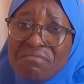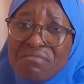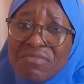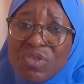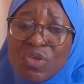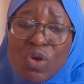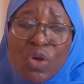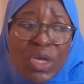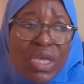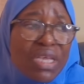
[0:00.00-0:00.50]

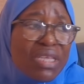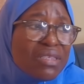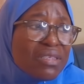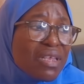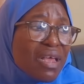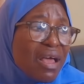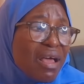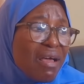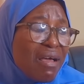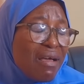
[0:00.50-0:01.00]
your kids
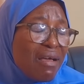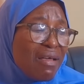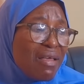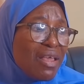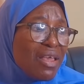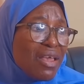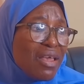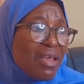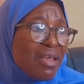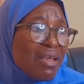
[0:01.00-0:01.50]
are
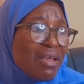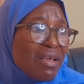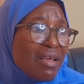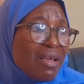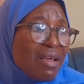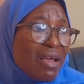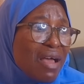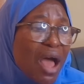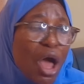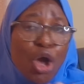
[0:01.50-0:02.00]

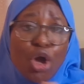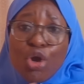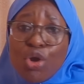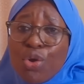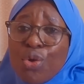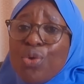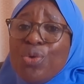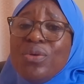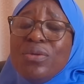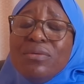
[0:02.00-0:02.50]

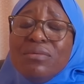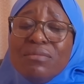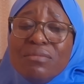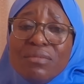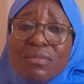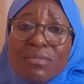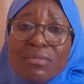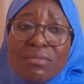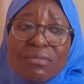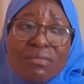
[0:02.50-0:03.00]
grown,
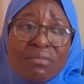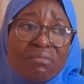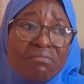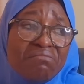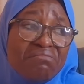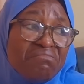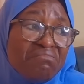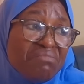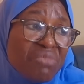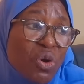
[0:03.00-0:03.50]

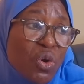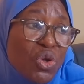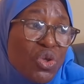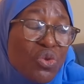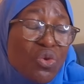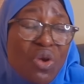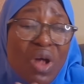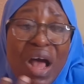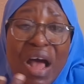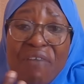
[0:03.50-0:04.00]
or
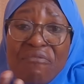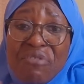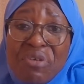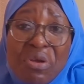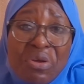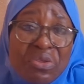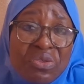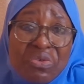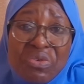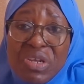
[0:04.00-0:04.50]
you don't have
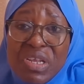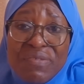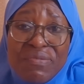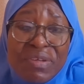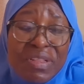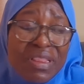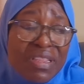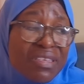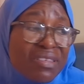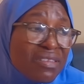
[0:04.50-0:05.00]
long to live
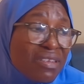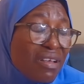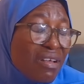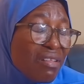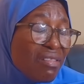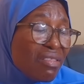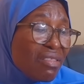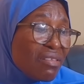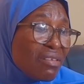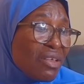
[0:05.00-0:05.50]
on this
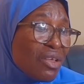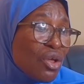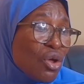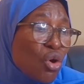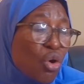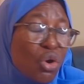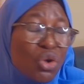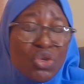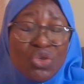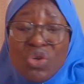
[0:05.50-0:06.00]
earth,
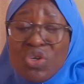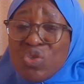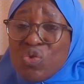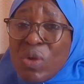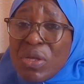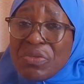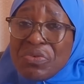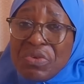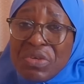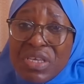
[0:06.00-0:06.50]
or you just
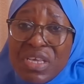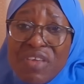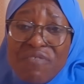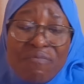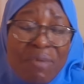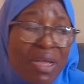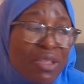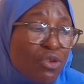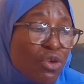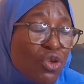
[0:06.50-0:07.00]
want to give
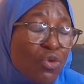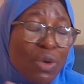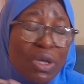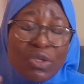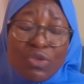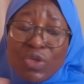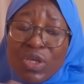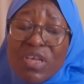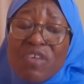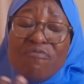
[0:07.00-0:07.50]
back, or you
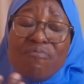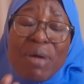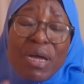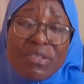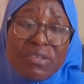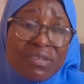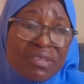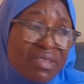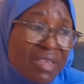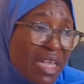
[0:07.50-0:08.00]
want to give
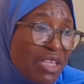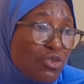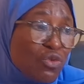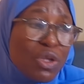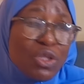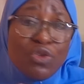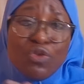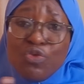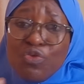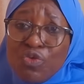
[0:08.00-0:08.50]
back to society, you
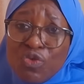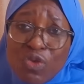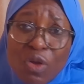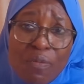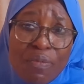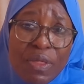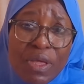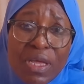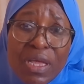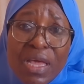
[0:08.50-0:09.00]
want to do
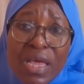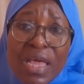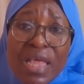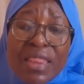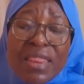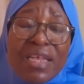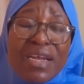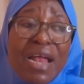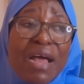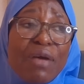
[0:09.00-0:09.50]
something.
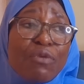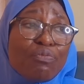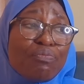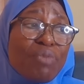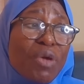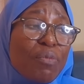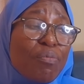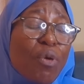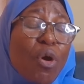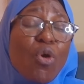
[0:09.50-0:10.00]
There are
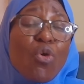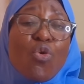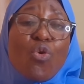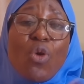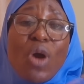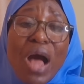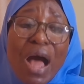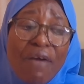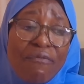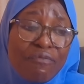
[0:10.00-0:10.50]
people
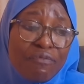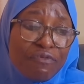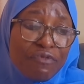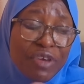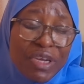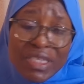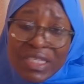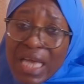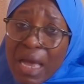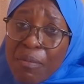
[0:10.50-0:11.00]
who have
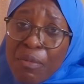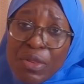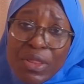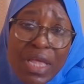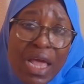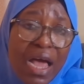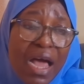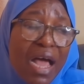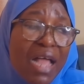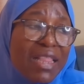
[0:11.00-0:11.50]
free time on
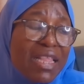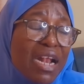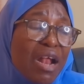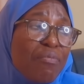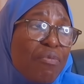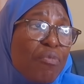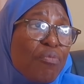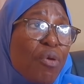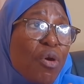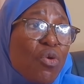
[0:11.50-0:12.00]
their hand. There are
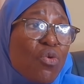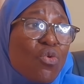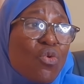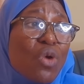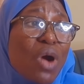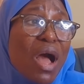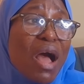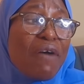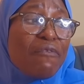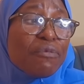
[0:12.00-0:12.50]
people
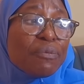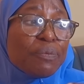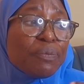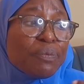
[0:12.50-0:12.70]
who have